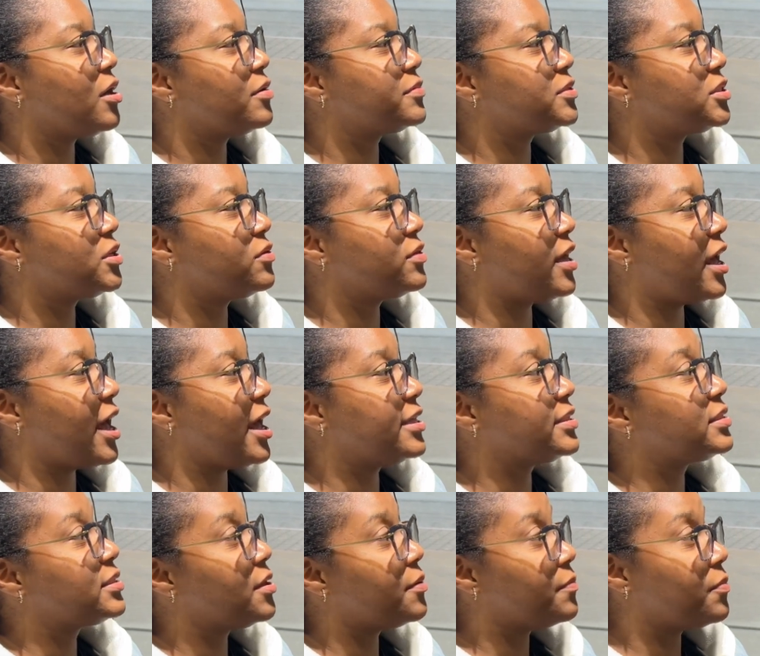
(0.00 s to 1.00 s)
So that at
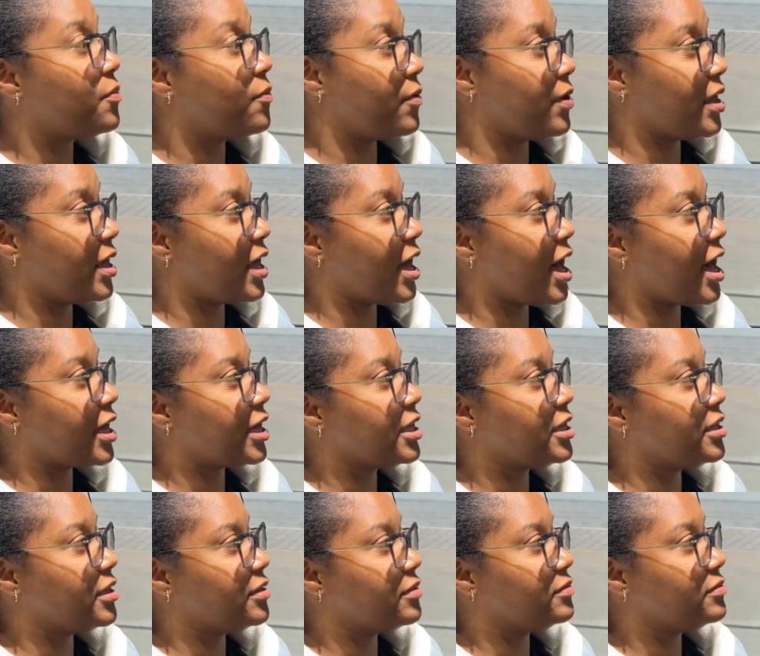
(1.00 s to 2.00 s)
some point I
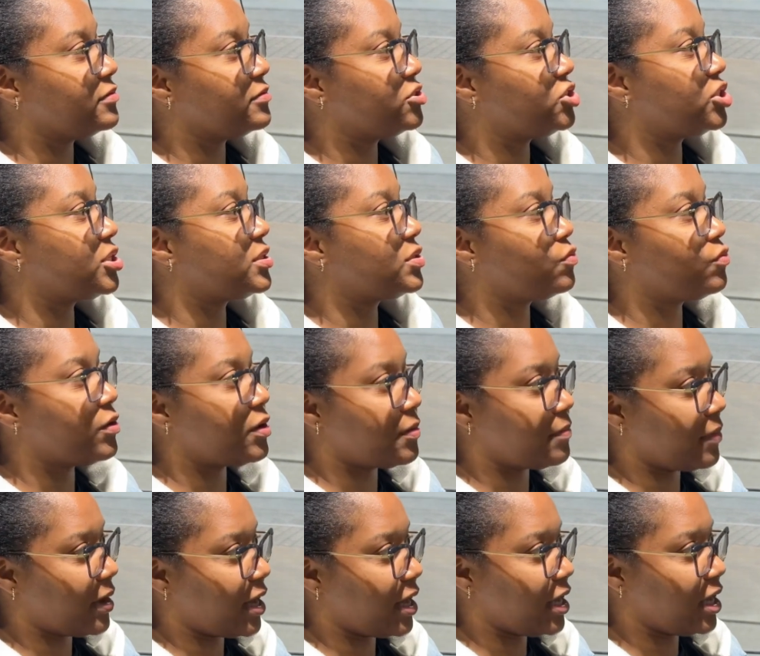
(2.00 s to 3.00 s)
can just wear
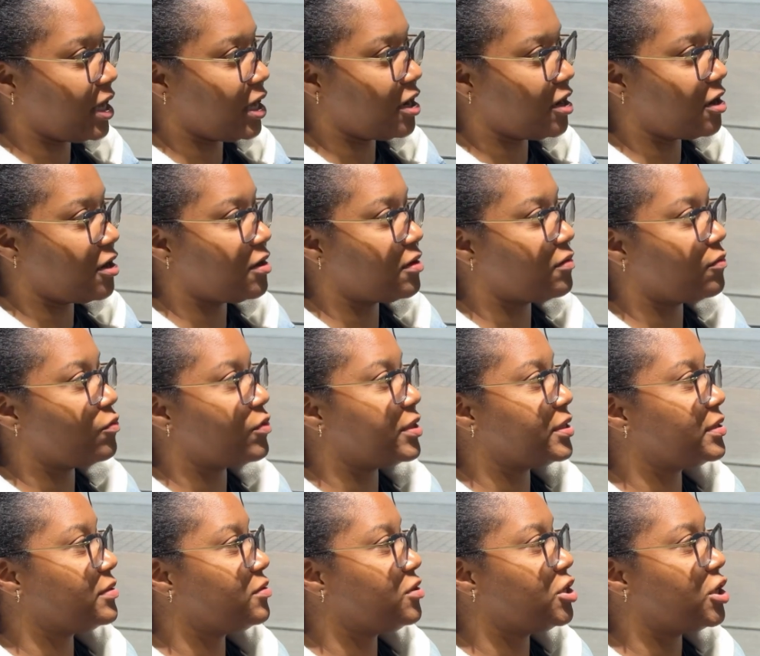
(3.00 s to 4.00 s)
my hair with
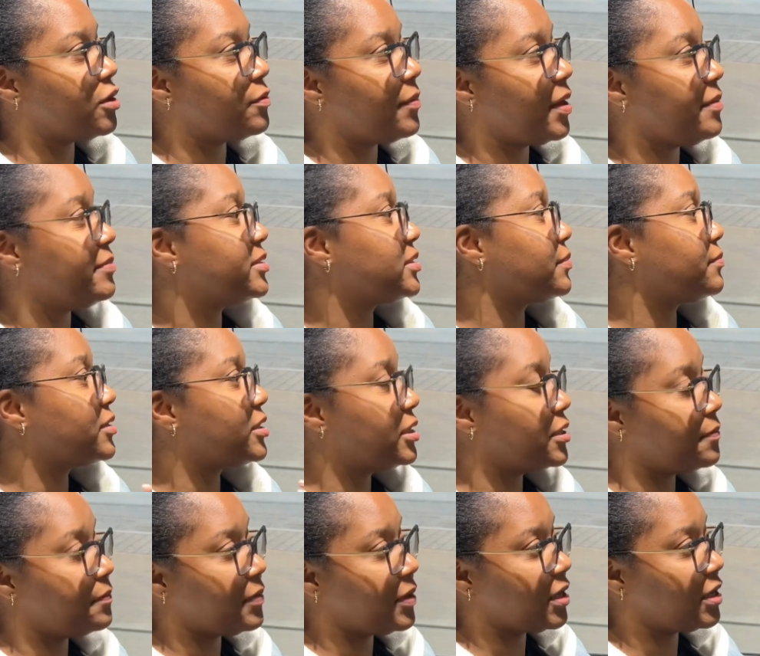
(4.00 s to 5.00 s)
maybe some
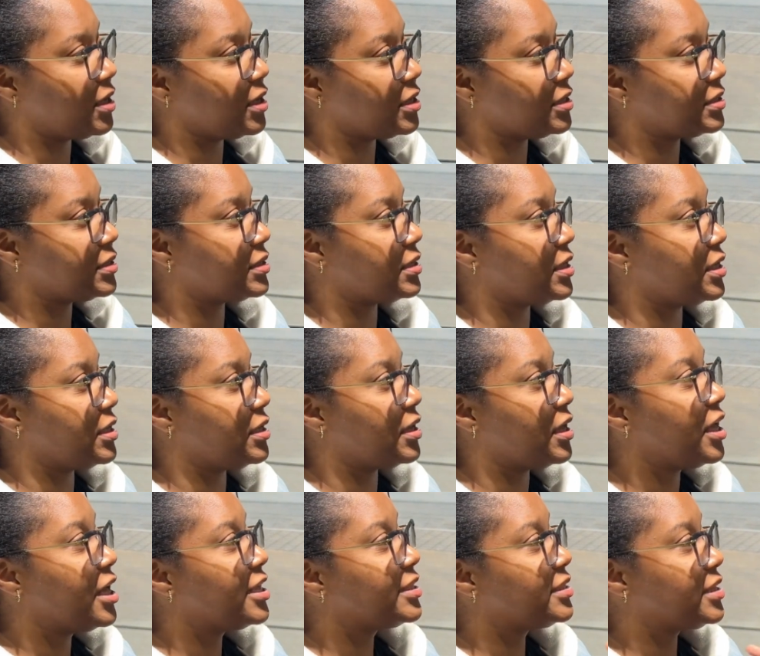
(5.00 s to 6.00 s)
clip-ins and
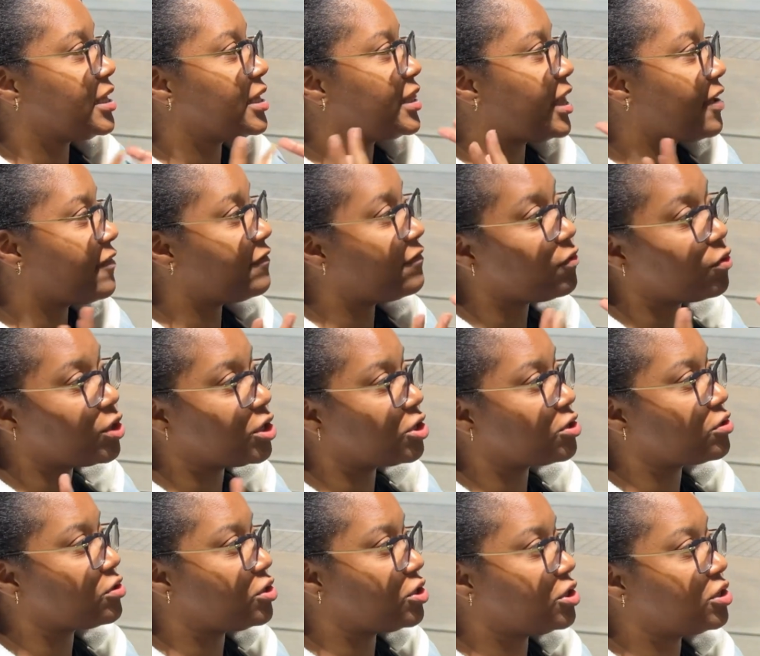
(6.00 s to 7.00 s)
to get that
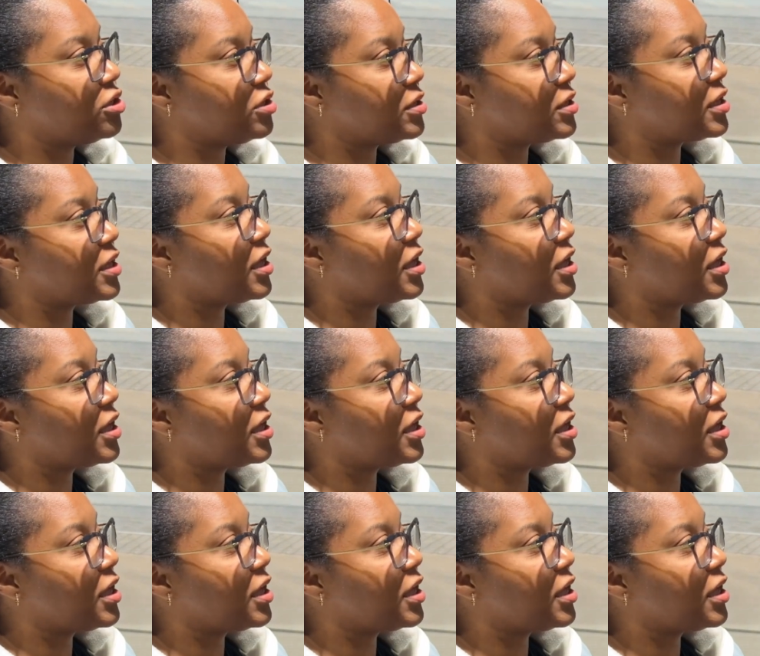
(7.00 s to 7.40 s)
fuller look.